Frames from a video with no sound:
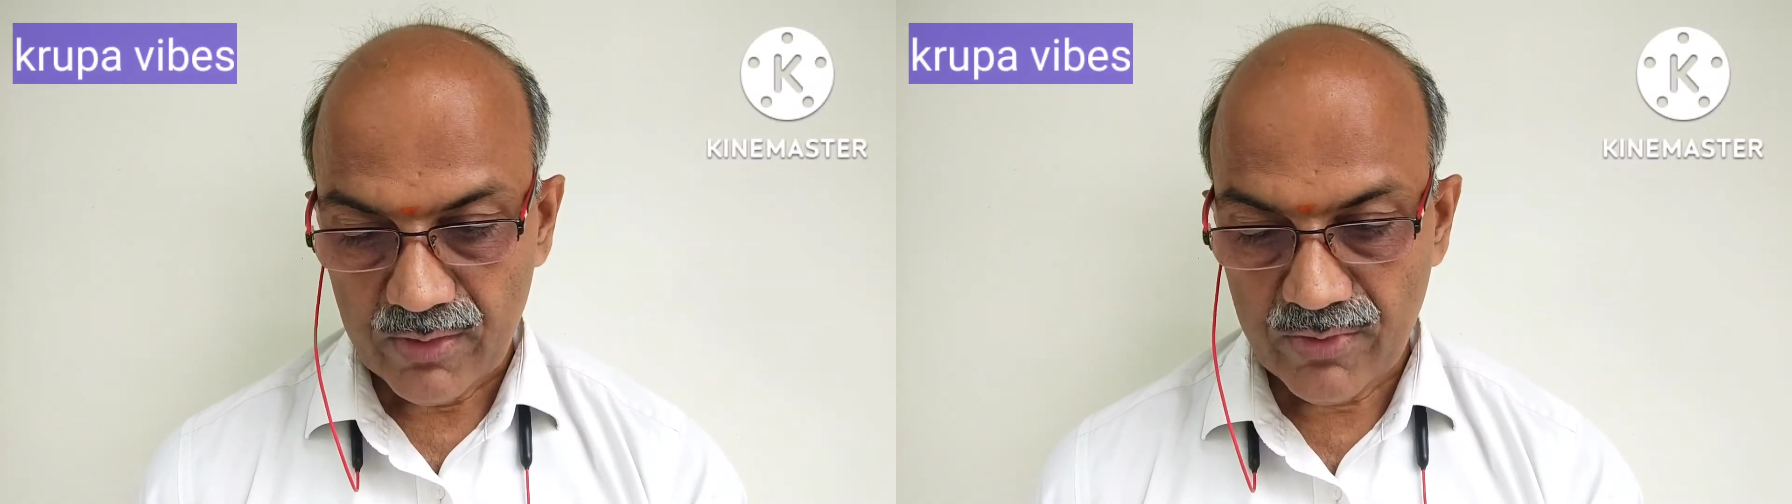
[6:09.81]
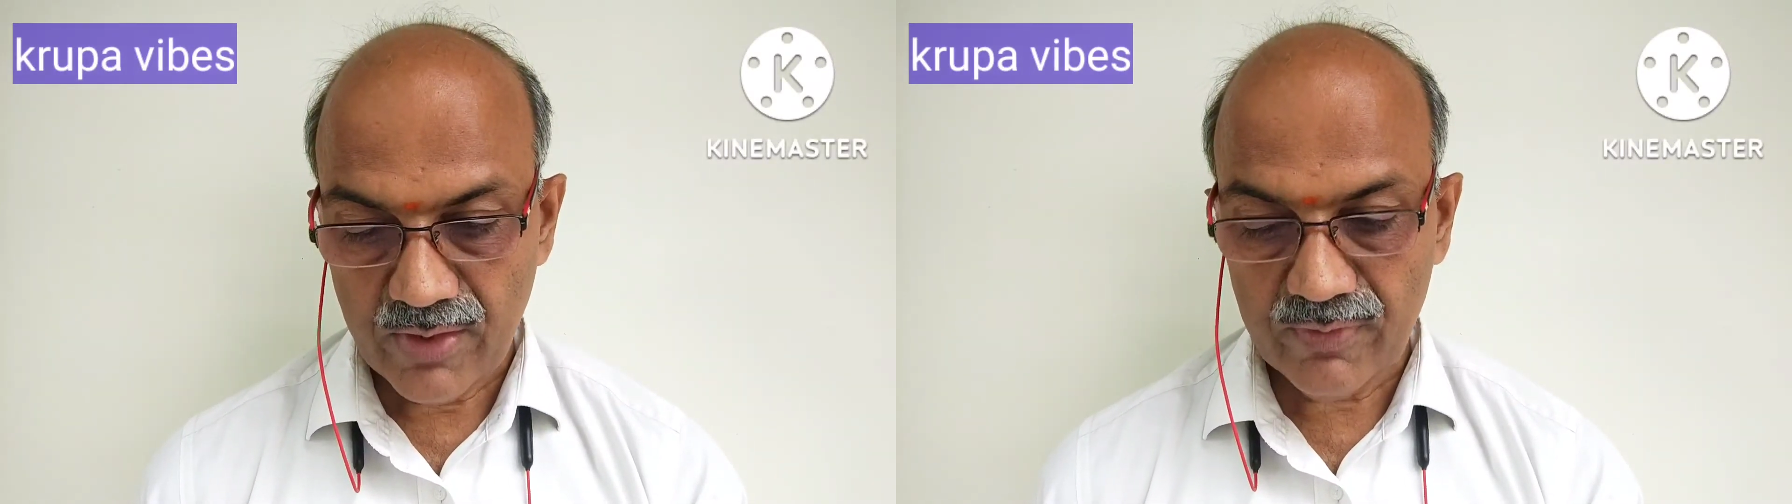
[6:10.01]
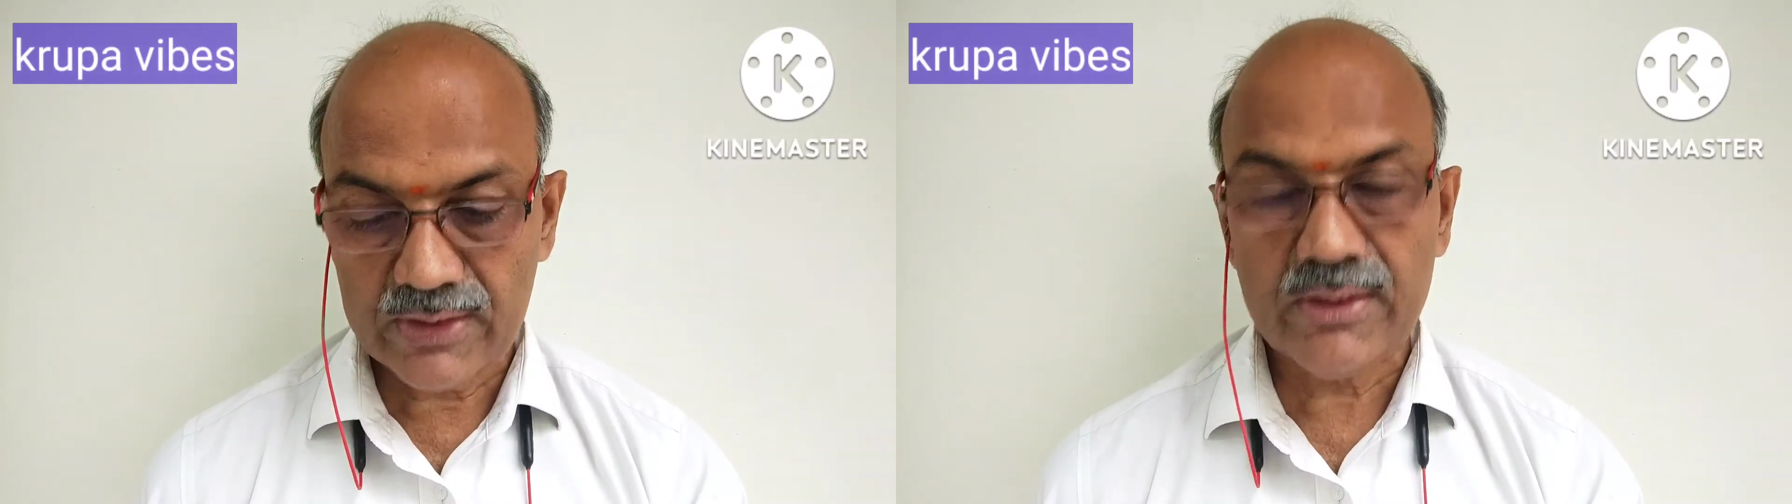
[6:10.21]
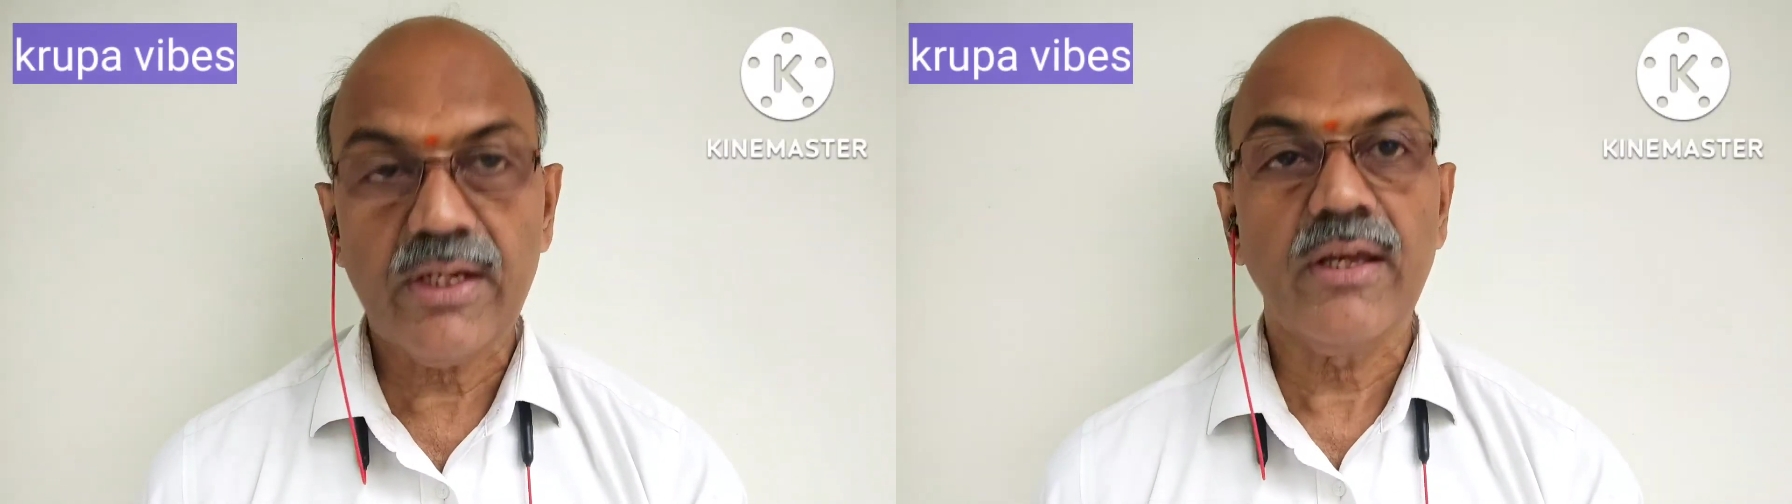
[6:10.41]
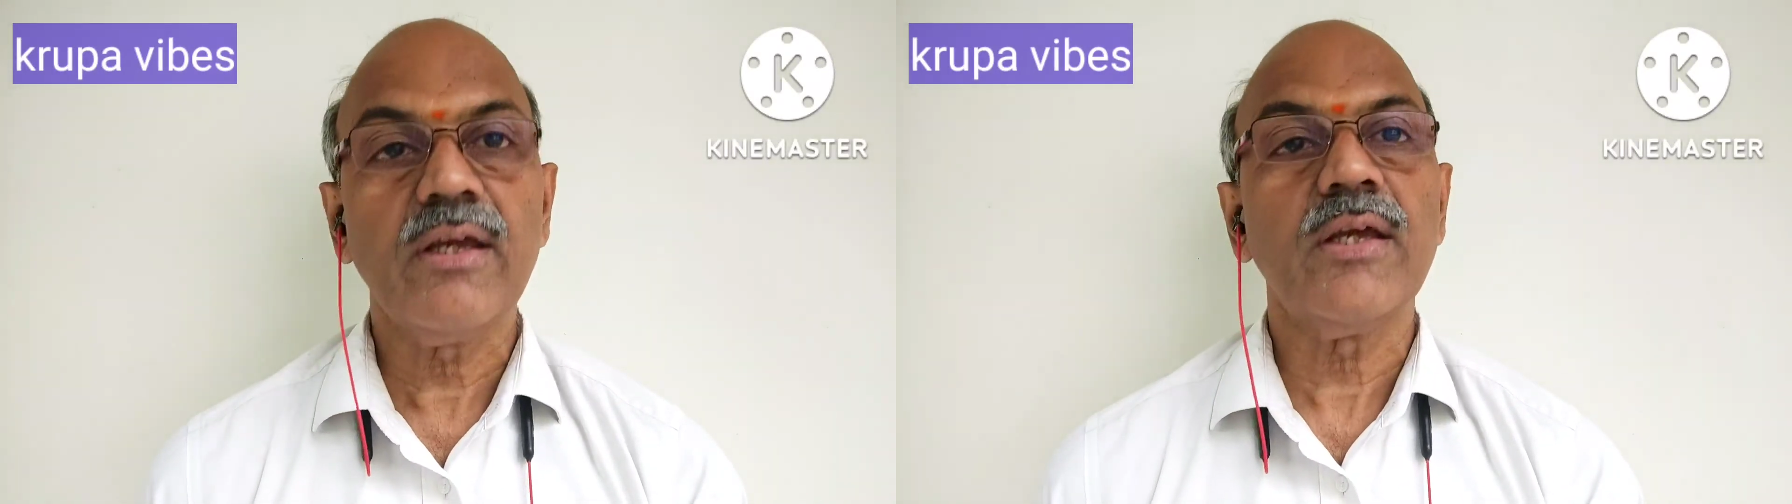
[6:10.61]
the safe
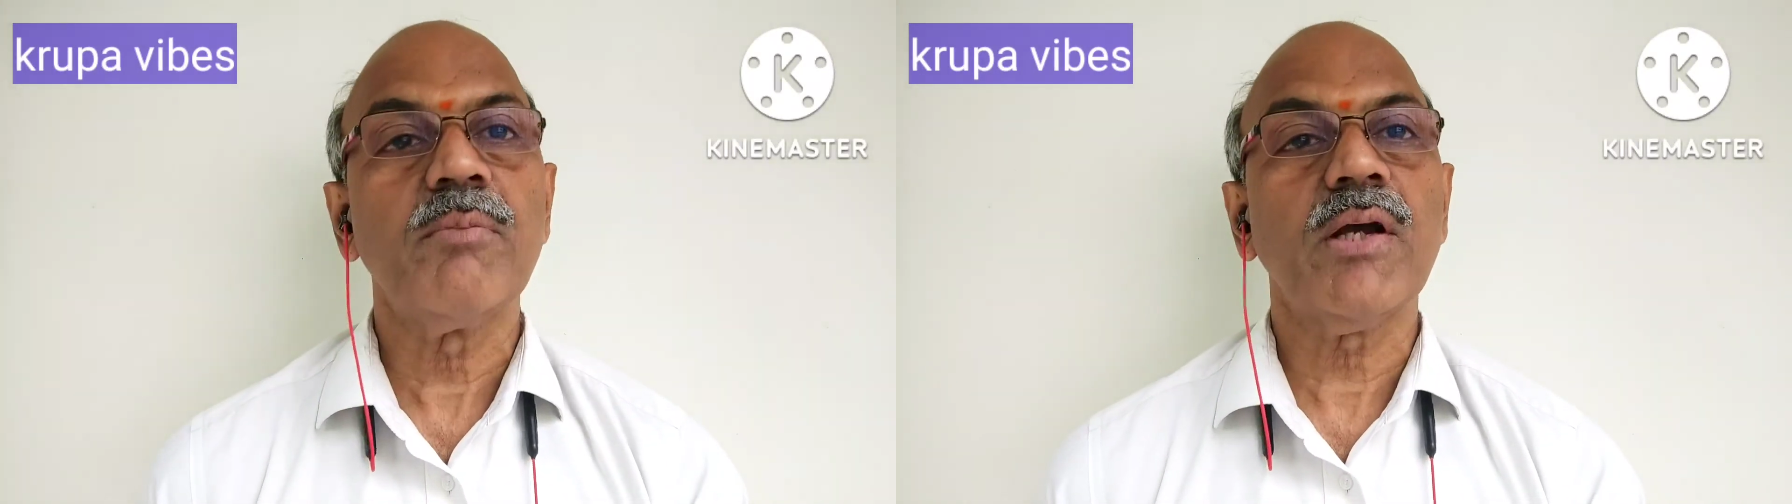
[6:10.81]
custody, he